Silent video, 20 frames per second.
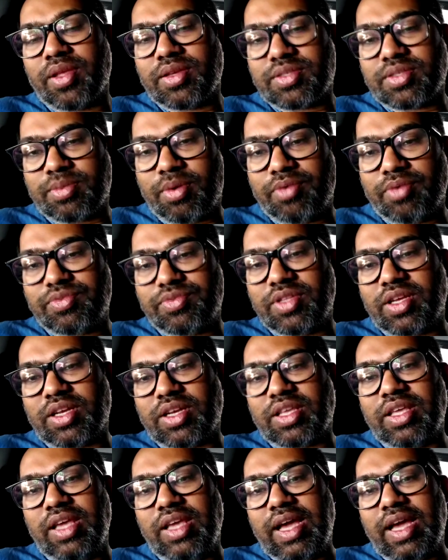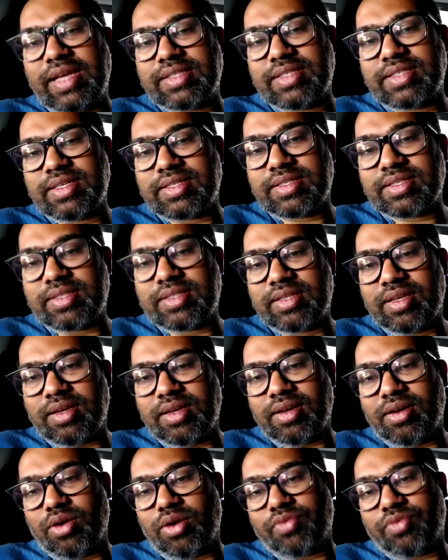some of their key assets
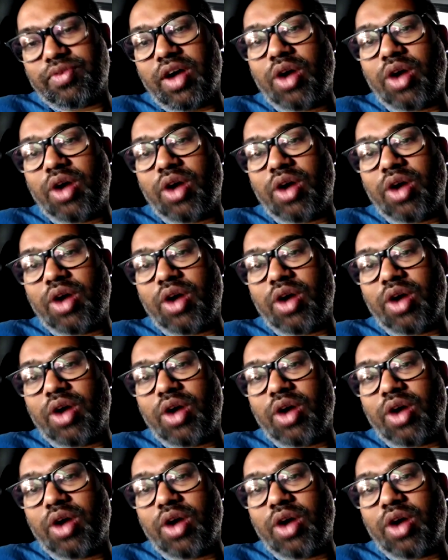of